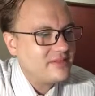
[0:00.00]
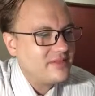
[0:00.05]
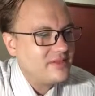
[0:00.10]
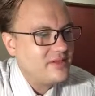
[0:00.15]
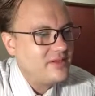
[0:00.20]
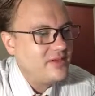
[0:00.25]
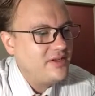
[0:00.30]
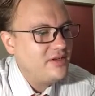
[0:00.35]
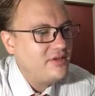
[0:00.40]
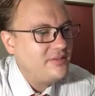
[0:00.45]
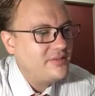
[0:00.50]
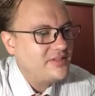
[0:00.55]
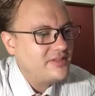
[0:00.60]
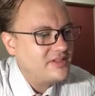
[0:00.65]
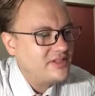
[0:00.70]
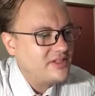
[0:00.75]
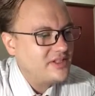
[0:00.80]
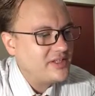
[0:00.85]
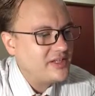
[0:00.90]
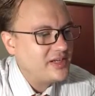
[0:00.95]
humans
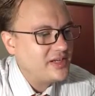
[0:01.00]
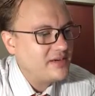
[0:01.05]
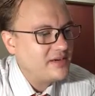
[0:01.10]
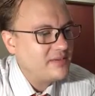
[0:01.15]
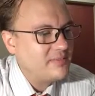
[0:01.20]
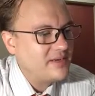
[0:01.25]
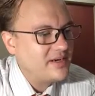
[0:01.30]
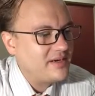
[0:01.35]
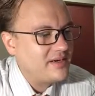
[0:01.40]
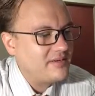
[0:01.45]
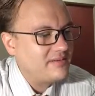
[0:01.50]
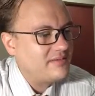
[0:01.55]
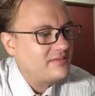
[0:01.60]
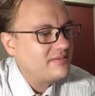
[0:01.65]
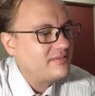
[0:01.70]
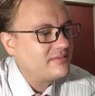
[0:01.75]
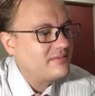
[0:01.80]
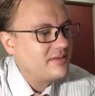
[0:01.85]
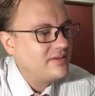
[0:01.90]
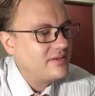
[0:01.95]
she cared about,
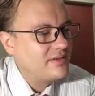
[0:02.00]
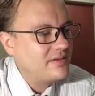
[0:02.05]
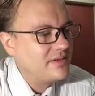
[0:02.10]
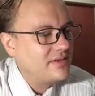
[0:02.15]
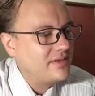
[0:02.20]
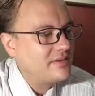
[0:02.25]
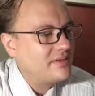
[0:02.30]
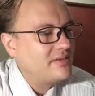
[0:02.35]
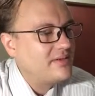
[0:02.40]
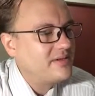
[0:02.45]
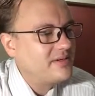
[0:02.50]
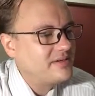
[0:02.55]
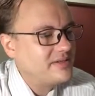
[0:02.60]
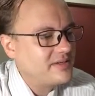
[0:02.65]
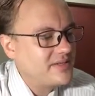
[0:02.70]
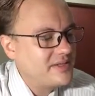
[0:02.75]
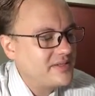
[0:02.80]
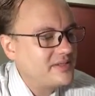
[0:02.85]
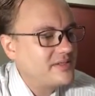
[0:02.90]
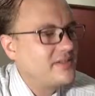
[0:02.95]
that
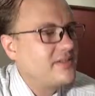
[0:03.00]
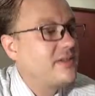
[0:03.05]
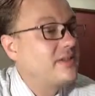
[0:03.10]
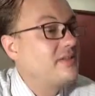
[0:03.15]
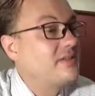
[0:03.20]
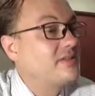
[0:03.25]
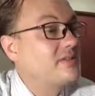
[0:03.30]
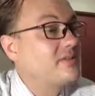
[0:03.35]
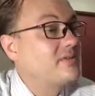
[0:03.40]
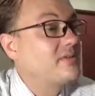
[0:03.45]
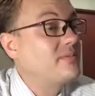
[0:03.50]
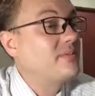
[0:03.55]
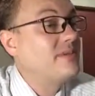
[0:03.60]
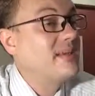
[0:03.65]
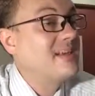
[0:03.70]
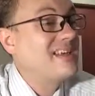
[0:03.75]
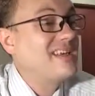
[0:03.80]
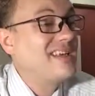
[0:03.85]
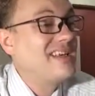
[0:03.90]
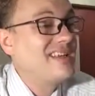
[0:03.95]
$300,000 would
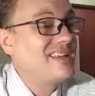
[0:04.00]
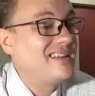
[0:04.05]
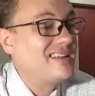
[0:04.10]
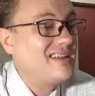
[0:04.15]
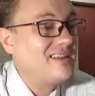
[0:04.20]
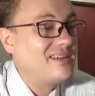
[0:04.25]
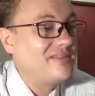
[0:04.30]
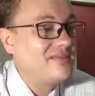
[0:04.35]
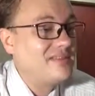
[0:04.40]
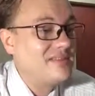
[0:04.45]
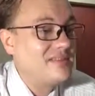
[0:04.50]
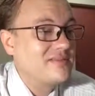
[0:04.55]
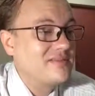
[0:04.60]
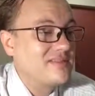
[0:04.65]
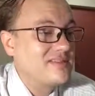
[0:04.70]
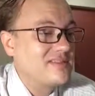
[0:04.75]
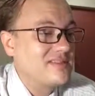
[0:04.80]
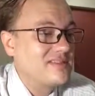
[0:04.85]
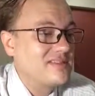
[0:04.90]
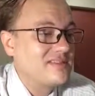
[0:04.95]
make a lot of
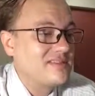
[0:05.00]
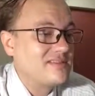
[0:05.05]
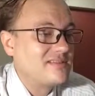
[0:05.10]
difference.